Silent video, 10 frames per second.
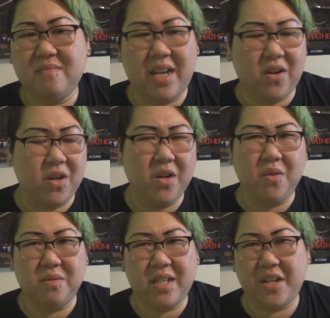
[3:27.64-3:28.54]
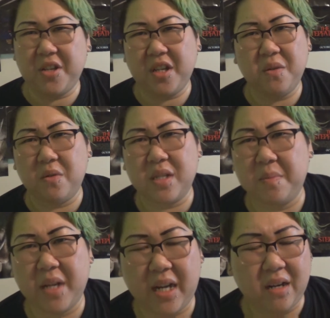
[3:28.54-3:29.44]
I don't know, touching you or
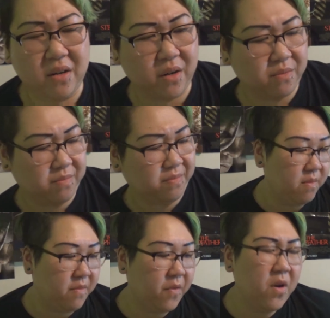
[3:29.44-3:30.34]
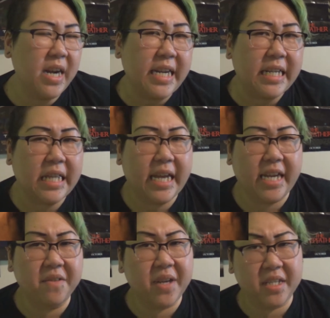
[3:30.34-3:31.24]
something, I don't know. Before any, like,
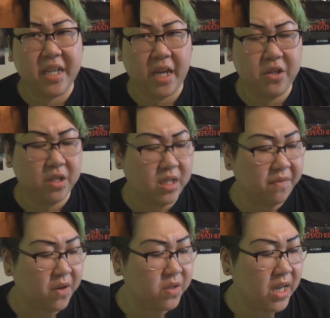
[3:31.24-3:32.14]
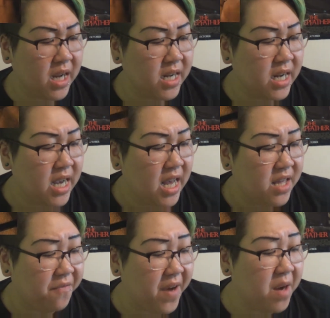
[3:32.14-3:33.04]
investigation stuff goes on,
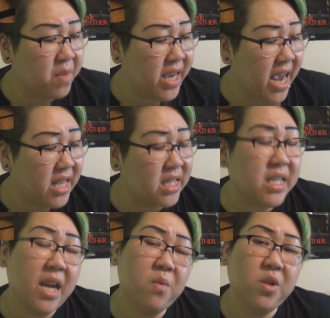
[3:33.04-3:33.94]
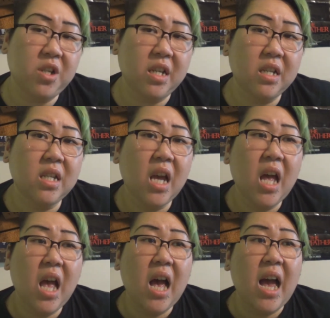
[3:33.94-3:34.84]
the family has sandwiches.
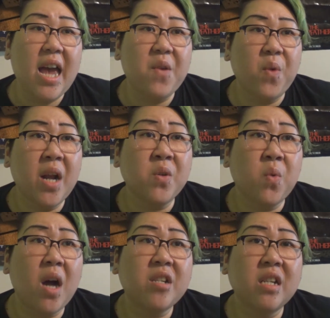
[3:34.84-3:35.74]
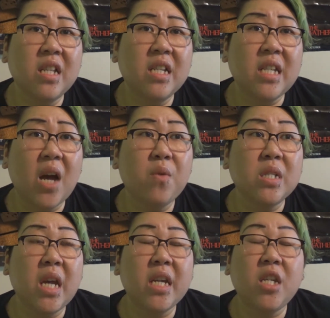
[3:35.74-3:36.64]
And when I was watching this, I
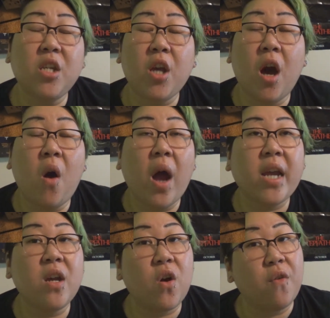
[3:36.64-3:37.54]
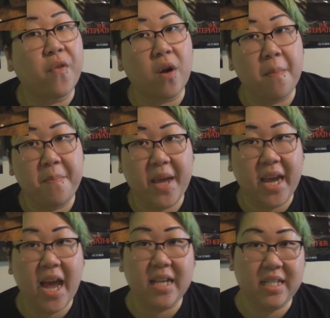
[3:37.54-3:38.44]
was like, yo, I can go for a
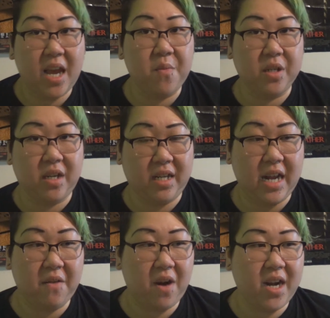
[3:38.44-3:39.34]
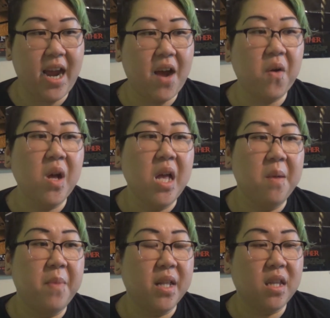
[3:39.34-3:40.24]
big-ass sandwich like that right now.
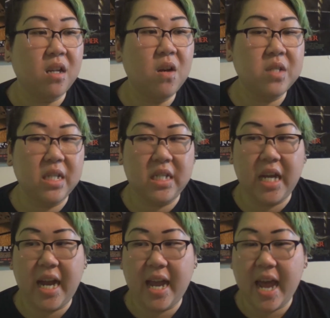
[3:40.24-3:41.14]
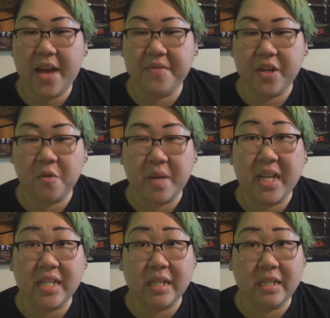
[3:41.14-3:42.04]
But the closest thing I have near
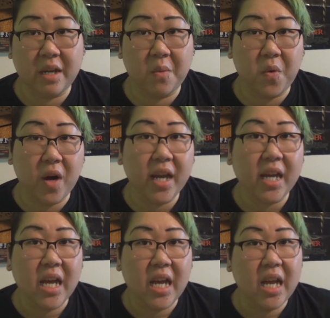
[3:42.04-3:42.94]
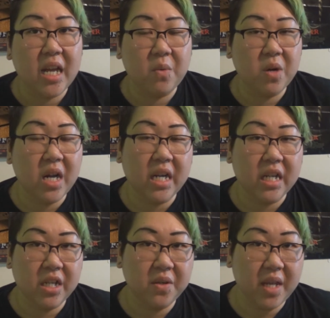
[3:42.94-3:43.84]
me is a Subway, and we're not
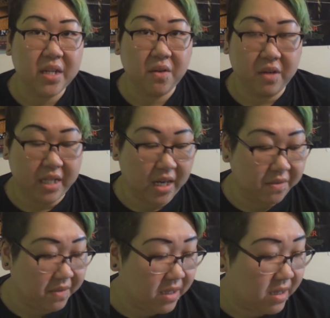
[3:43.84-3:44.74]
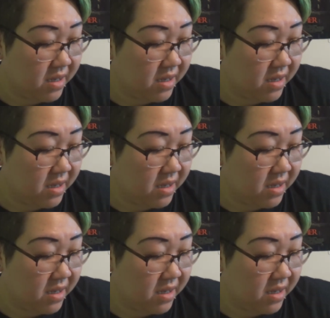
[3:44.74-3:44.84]
going to do that to ourselves.